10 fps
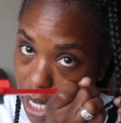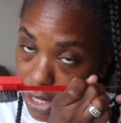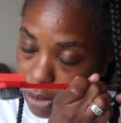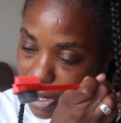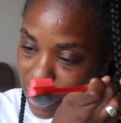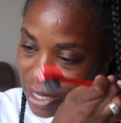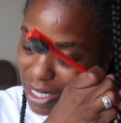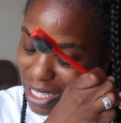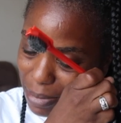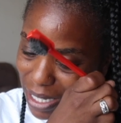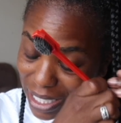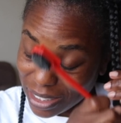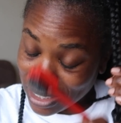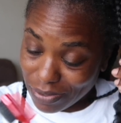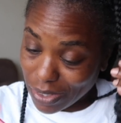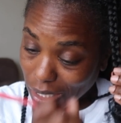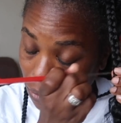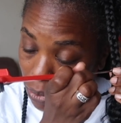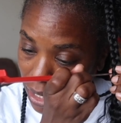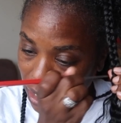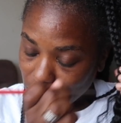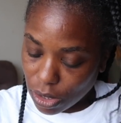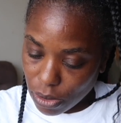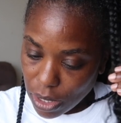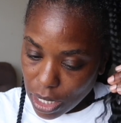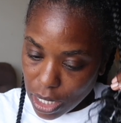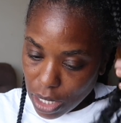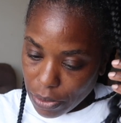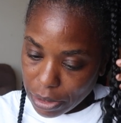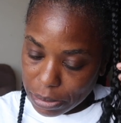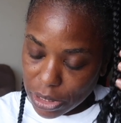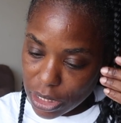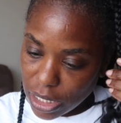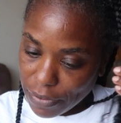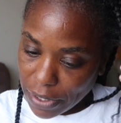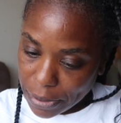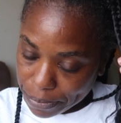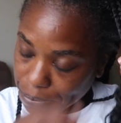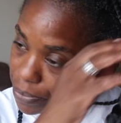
occupied at the time and I just didn't feel like waiting. So I ended up just leaving.